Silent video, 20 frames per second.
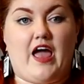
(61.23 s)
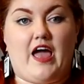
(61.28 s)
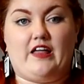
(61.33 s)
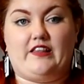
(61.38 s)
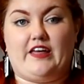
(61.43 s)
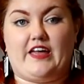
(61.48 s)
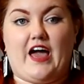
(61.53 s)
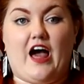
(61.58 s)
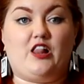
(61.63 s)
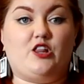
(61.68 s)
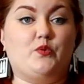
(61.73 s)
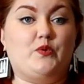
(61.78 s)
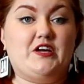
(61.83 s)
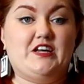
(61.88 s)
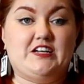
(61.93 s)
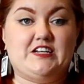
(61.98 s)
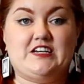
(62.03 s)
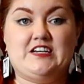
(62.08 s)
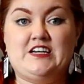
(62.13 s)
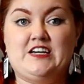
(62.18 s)
a
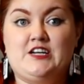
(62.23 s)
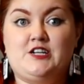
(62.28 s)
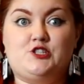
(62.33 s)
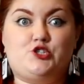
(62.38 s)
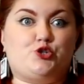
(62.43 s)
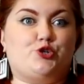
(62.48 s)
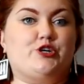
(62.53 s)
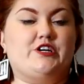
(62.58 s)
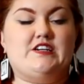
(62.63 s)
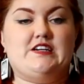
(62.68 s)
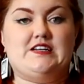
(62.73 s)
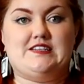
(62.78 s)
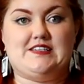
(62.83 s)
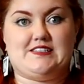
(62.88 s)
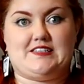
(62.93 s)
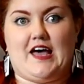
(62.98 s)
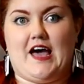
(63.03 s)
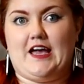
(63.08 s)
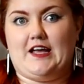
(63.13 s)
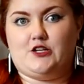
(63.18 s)
Halloween tree
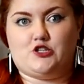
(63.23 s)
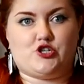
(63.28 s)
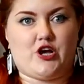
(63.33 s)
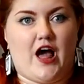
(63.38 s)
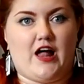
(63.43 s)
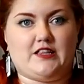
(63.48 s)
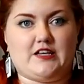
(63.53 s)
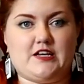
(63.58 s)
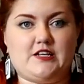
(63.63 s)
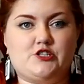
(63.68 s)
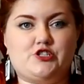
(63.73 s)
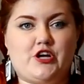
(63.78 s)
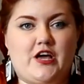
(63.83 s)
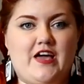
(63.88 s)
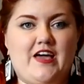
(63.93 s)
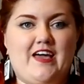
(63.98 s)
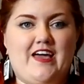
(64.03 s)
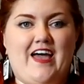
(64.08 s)
design challenge